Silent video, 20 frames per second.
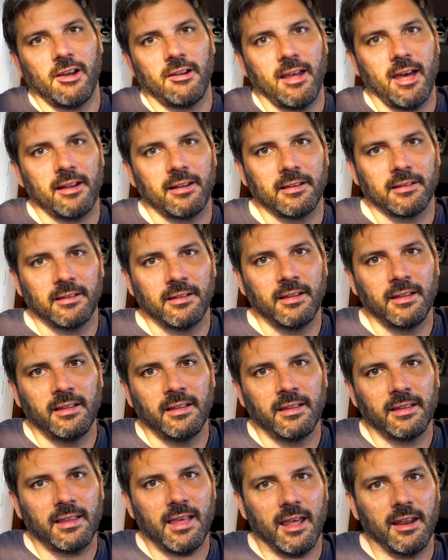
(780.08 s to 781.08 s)
out how to
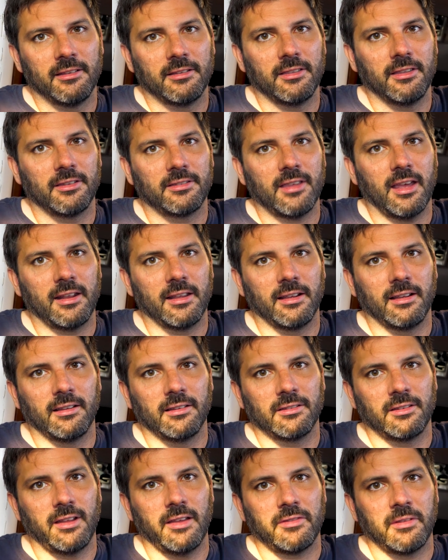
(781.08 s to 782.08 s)
get into the
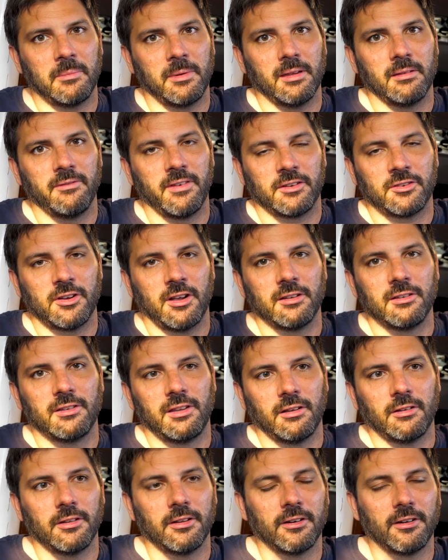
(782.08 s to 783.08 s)
settings. I had to be a Victron
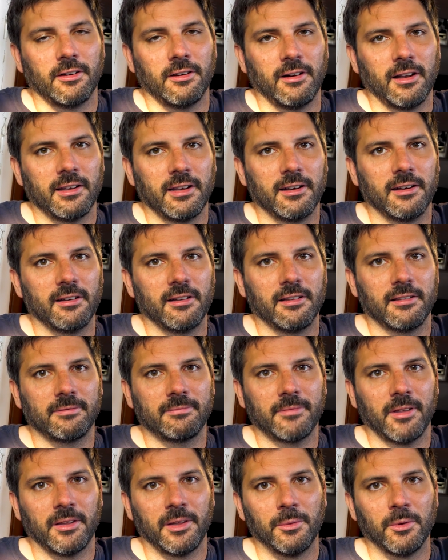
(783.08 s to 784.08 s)
dealer, and I needed
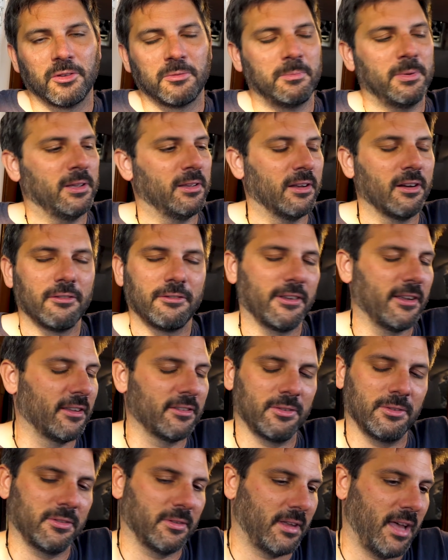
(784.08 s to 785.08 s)
a USB
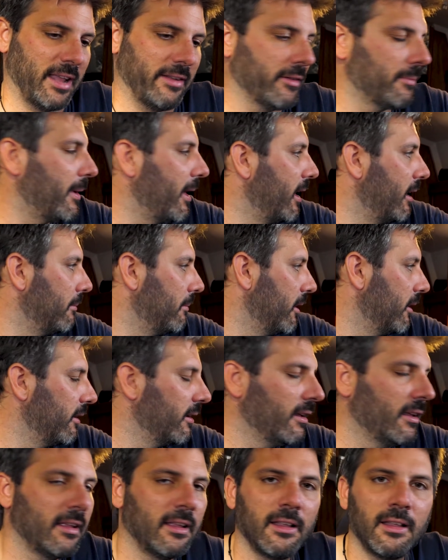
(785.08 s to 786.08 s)
interface. It was kind of a pain. But
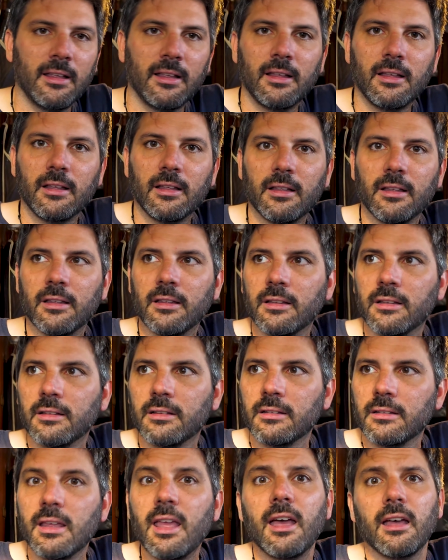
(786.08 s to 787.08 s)
did they email you back?
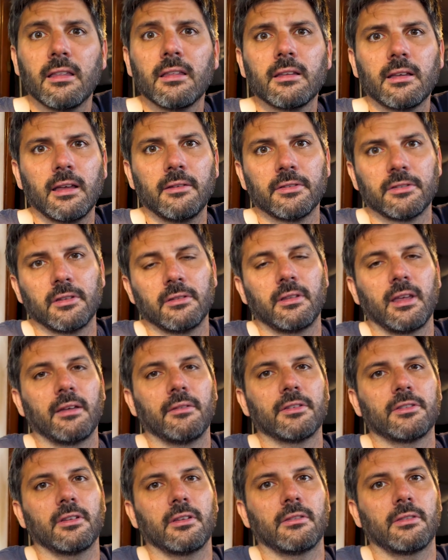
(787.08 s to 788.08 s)
Yeah, they gave us a
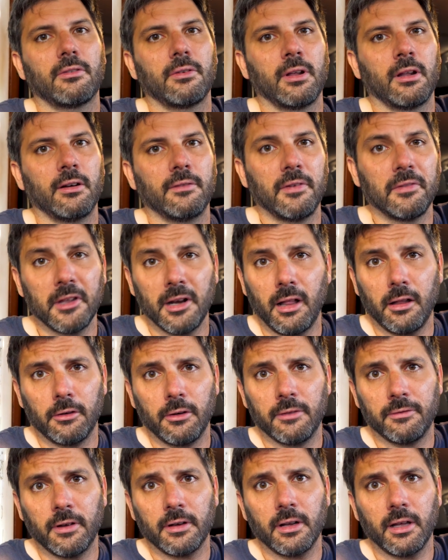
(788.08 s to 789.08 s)
$350
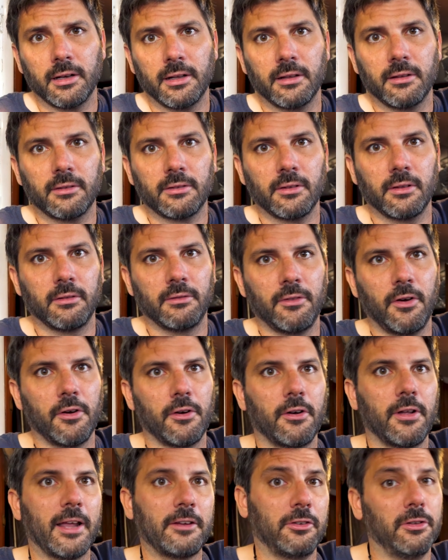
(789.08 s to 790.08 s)
refund on it. So the
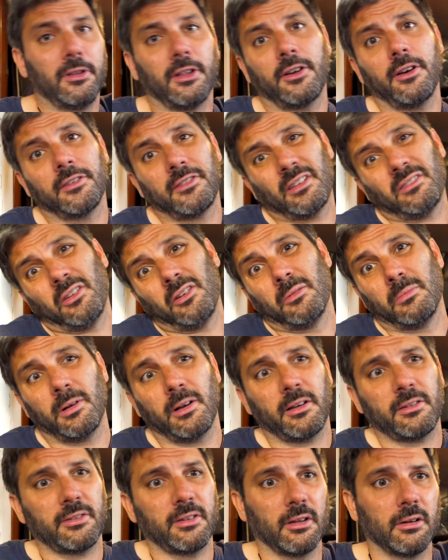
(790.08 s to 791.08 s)
inverter actually only cost
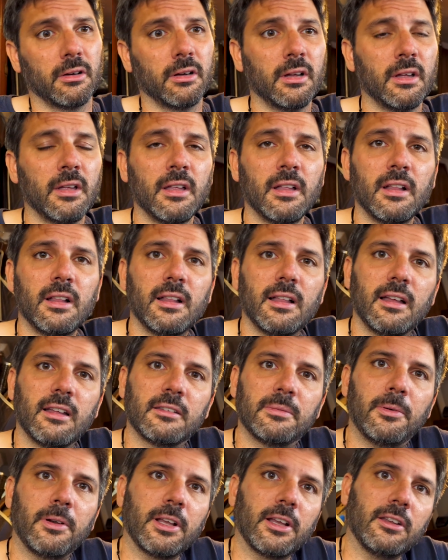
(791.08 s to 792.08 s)
$600, so
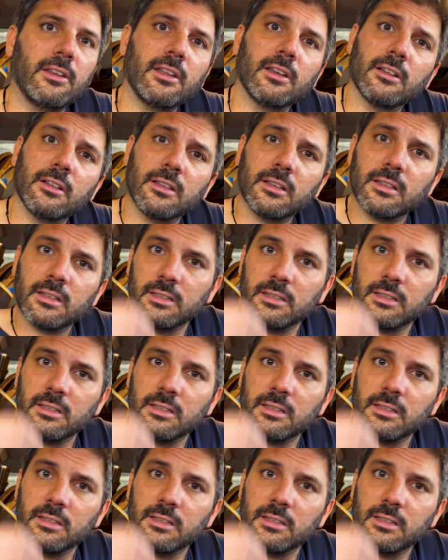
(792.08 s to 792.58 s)
it's a pretty good deal.